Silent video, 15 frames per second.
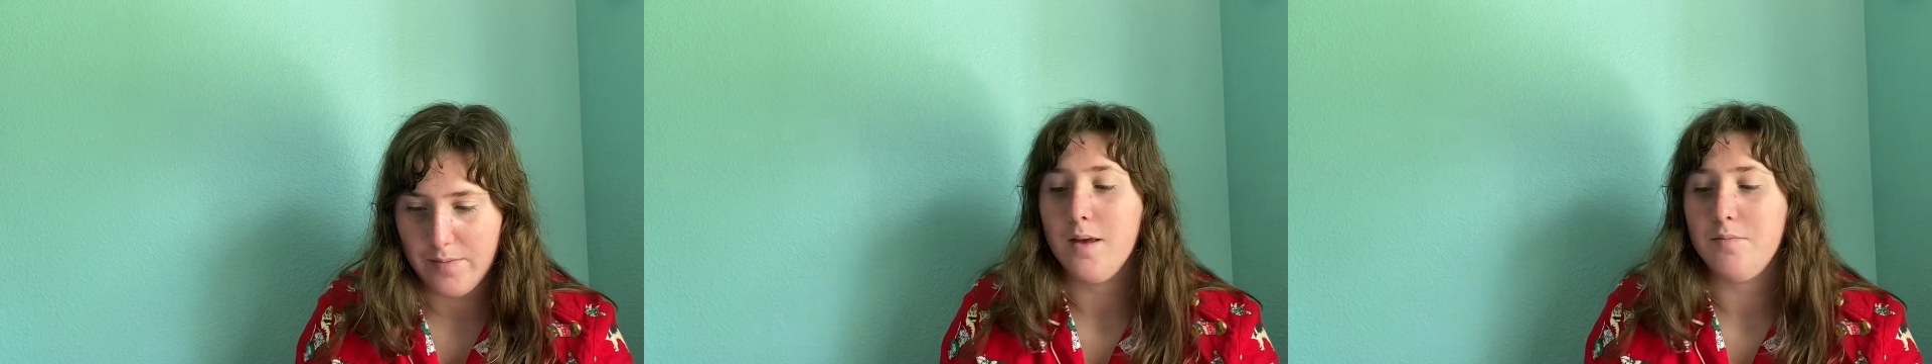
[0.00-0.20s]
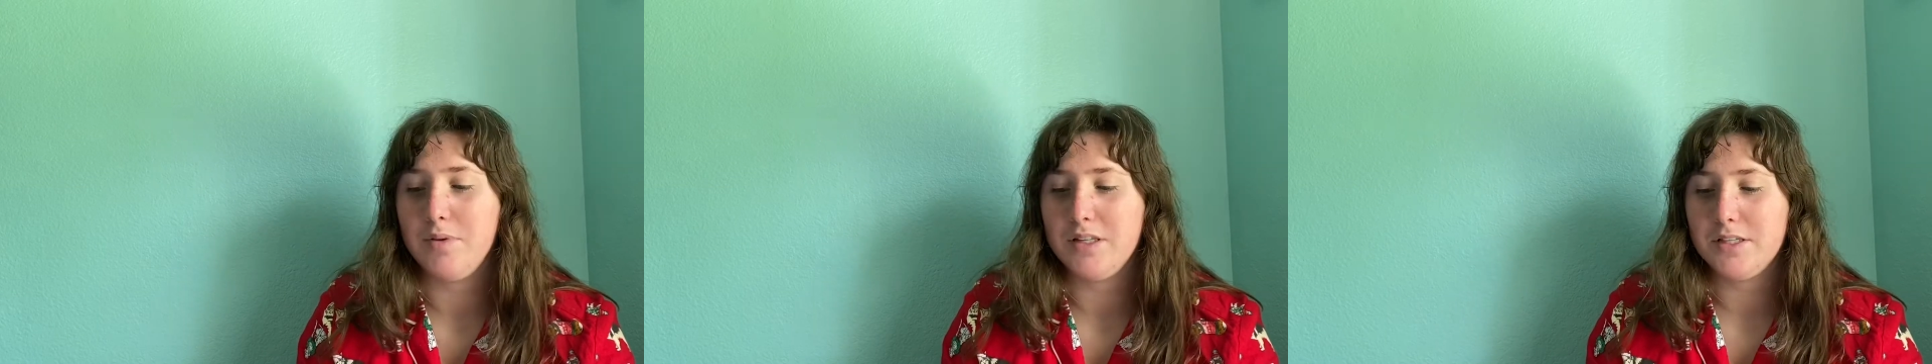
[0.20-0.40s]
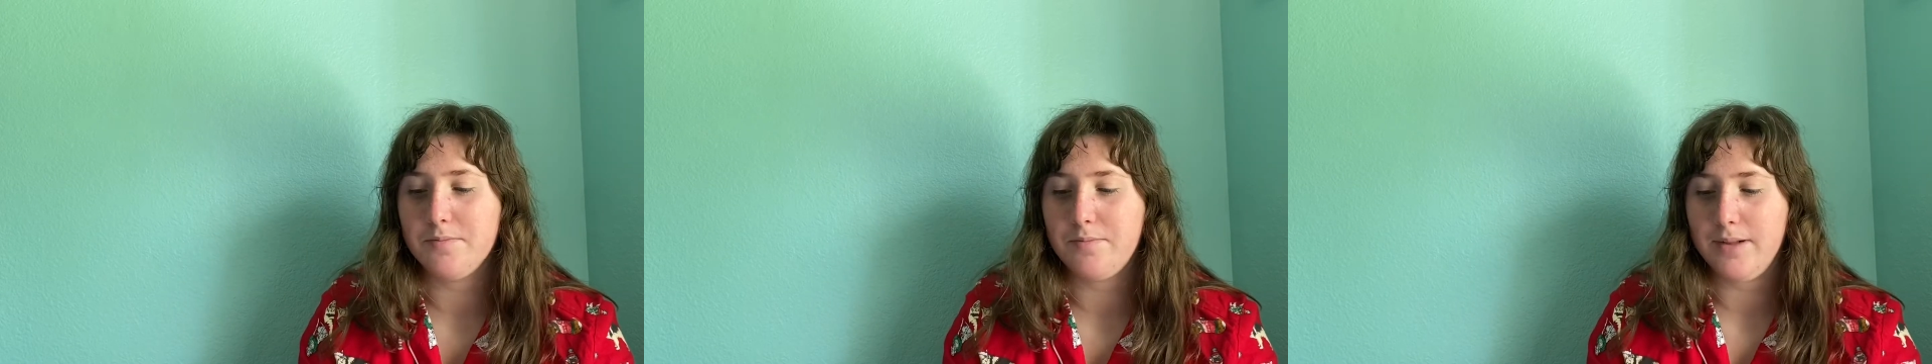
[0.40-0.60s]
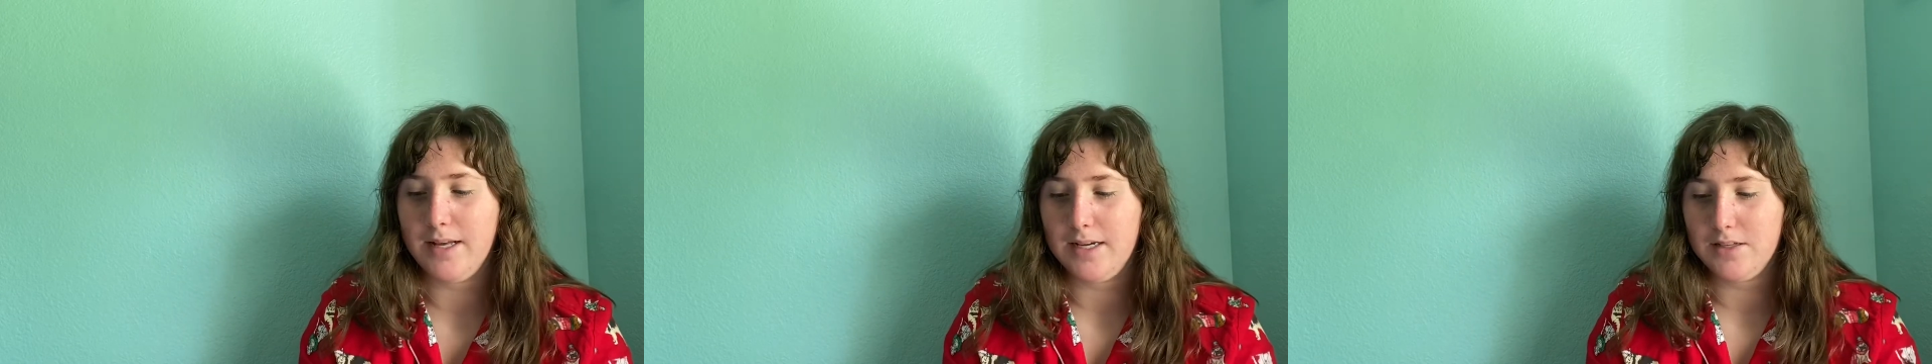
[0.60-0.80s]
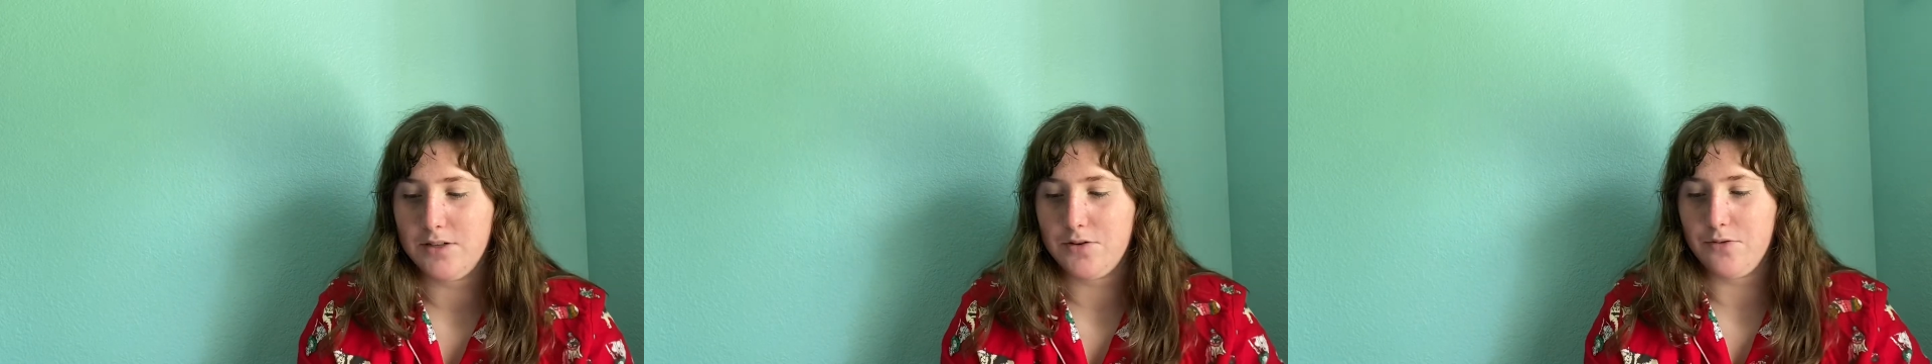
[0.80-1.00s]
Bits of
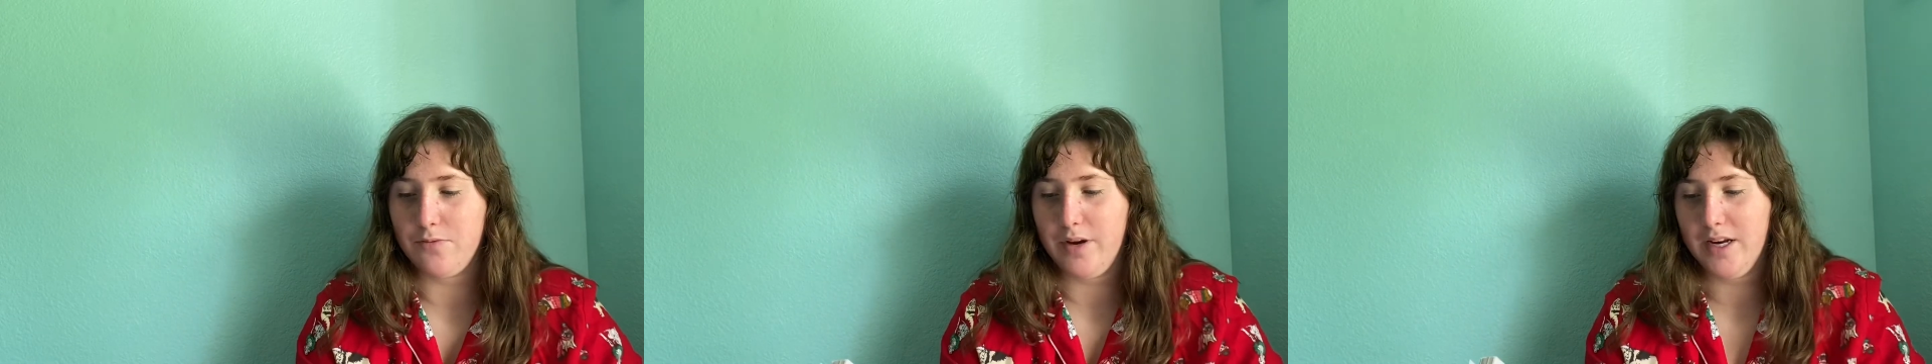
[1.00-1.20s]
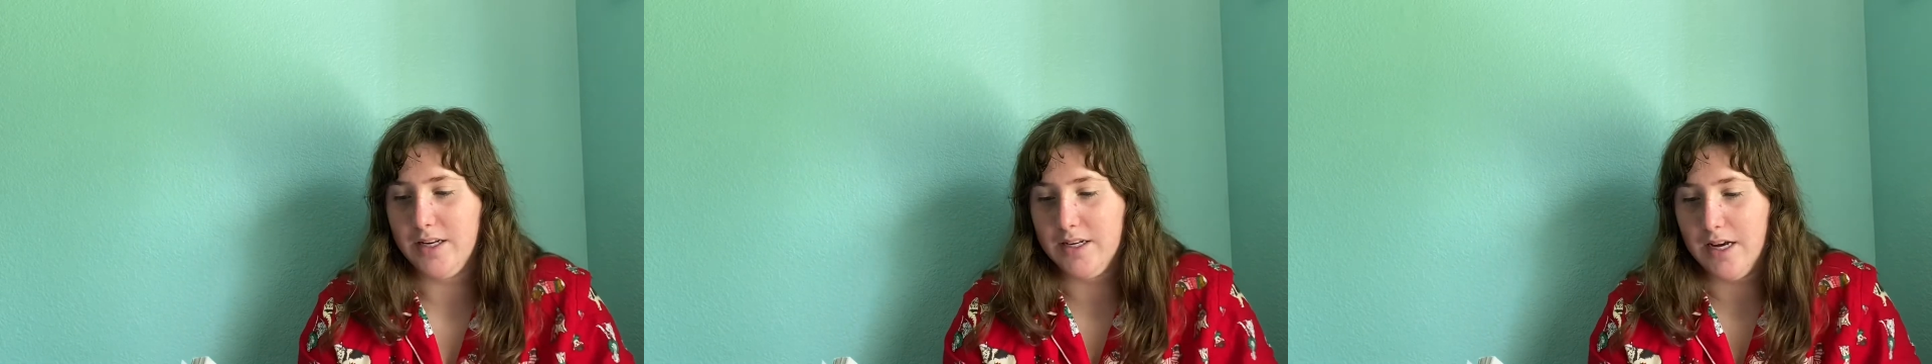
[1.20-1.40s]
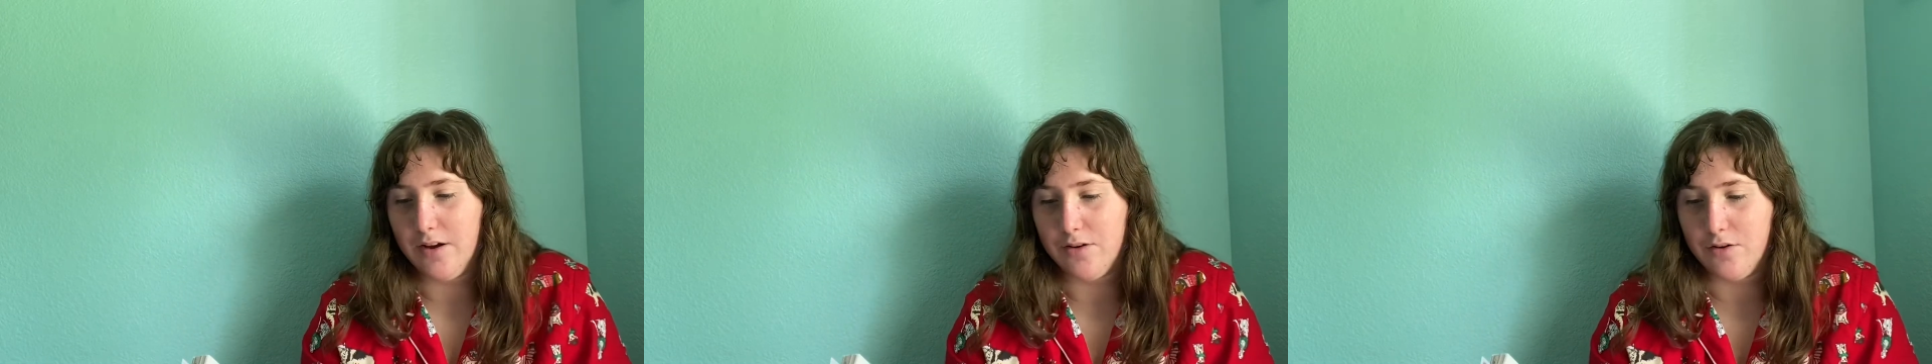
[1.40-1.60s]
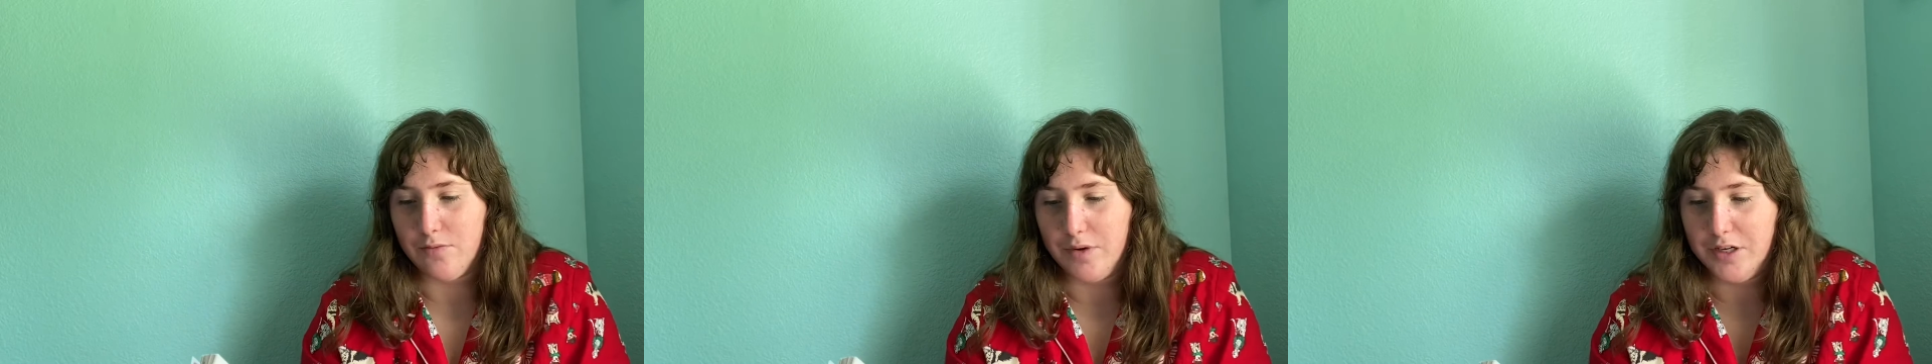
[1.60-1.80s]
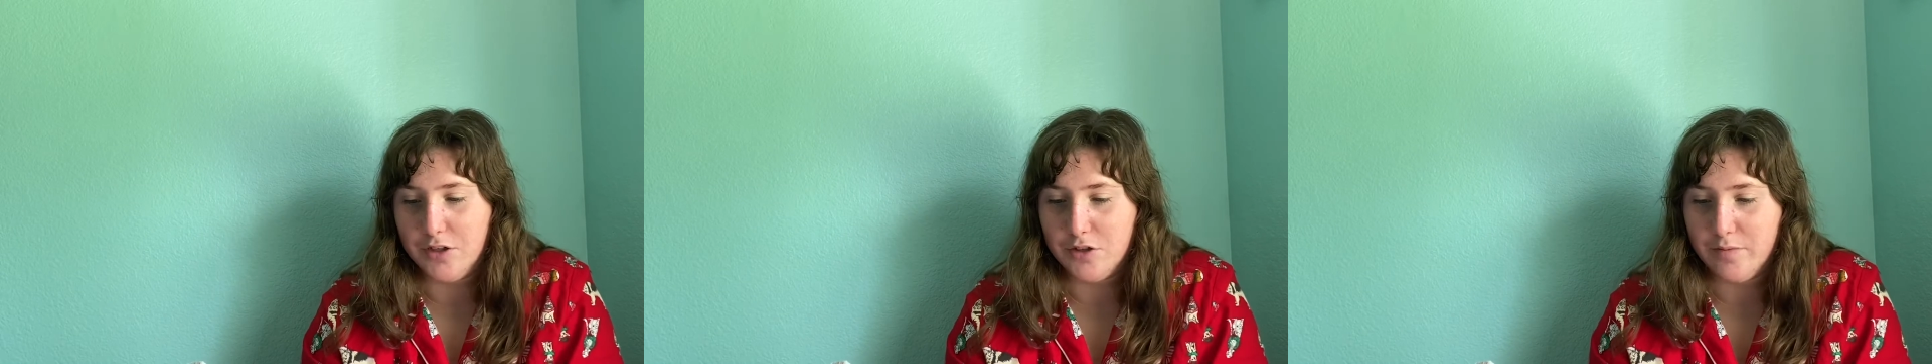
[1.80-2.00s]
plaster rained down on
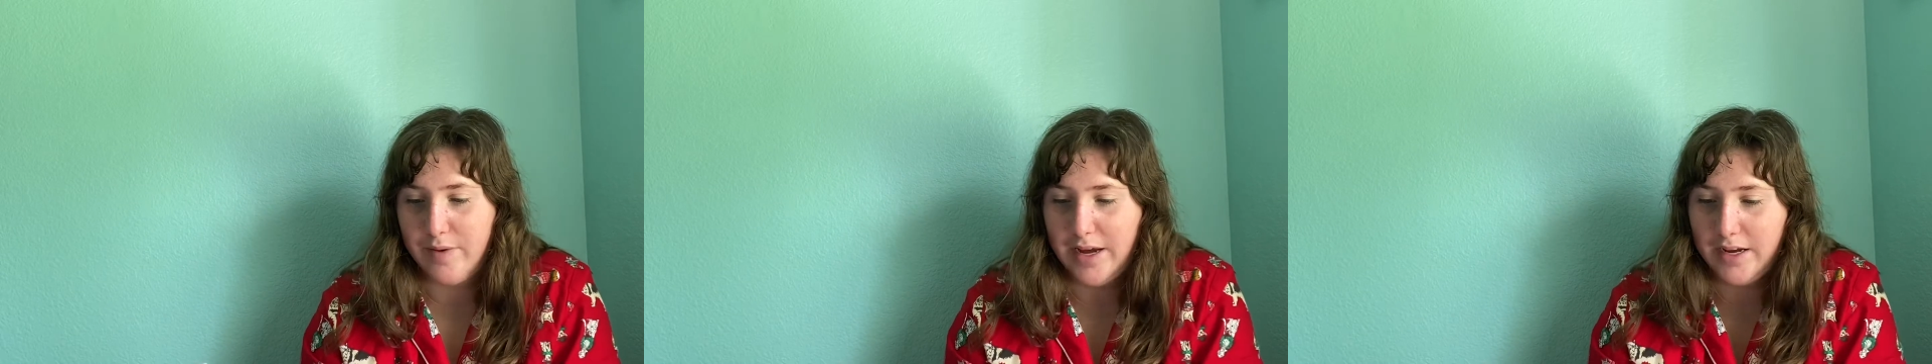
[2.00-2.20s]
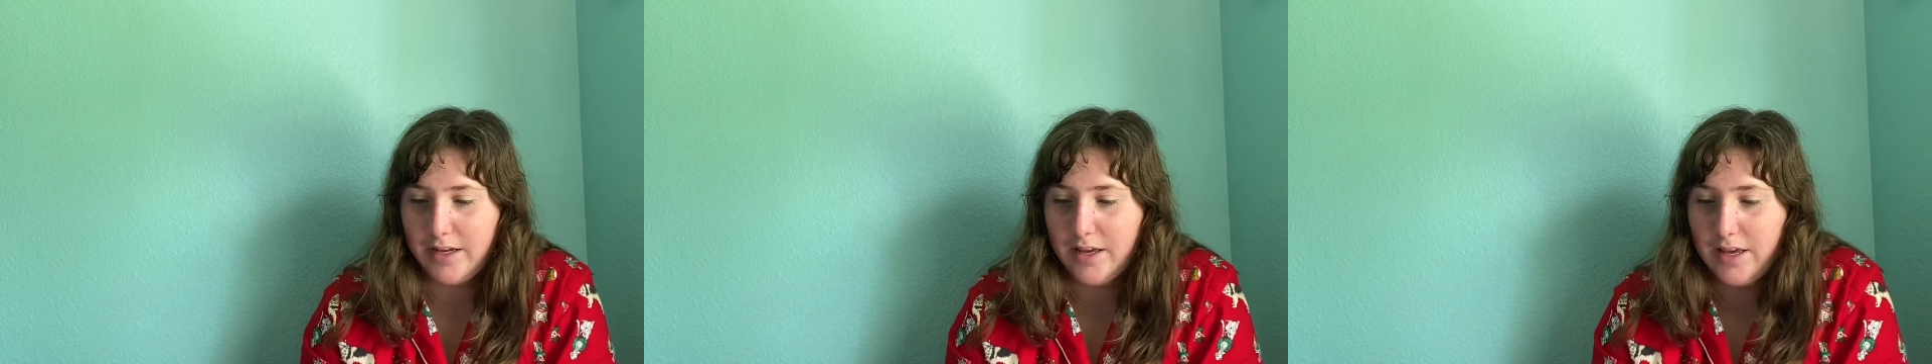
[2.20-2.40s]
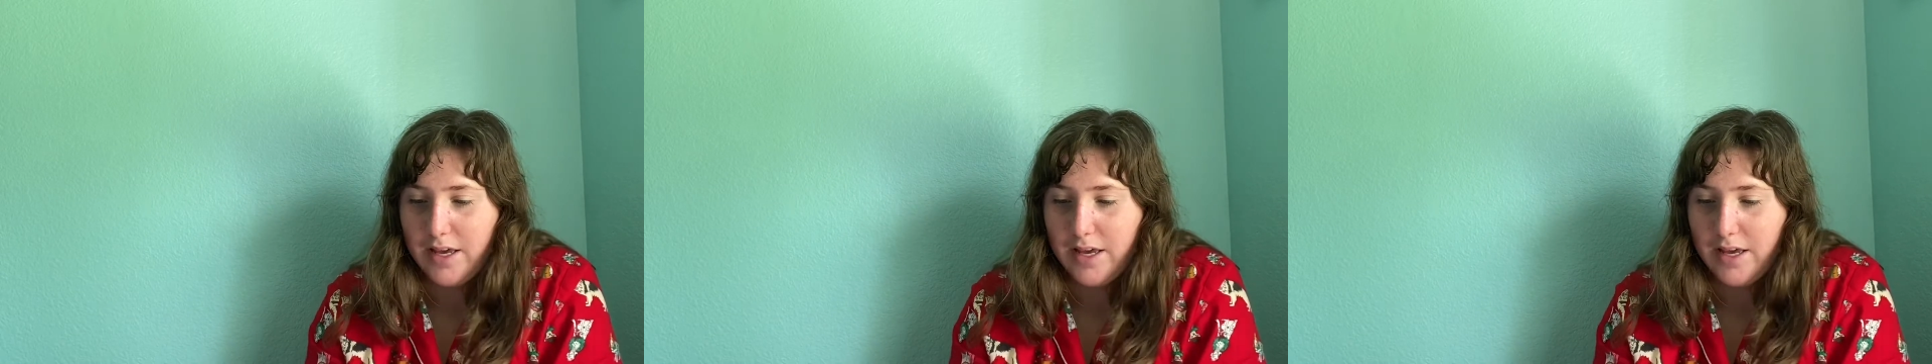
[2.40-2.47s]
Ranger's back.